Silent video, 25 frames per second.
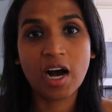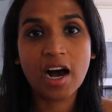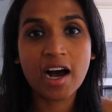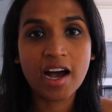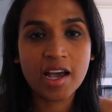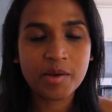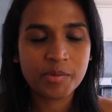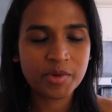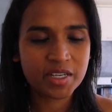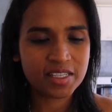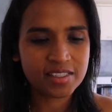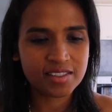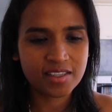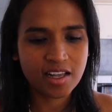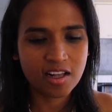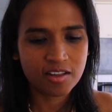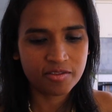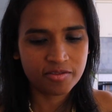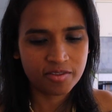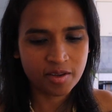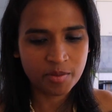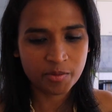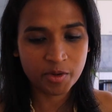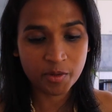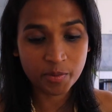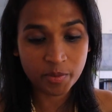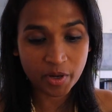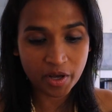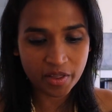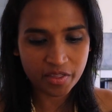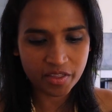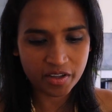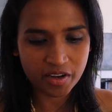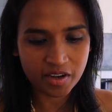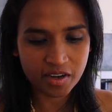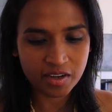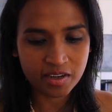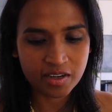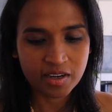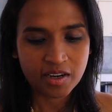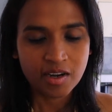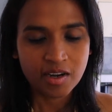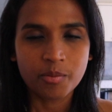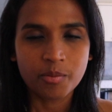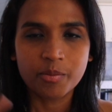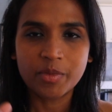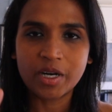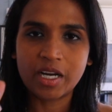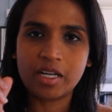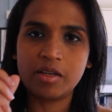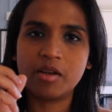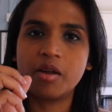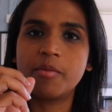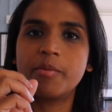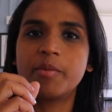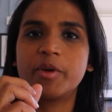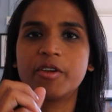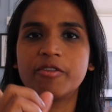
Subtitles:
I myself am a mother, but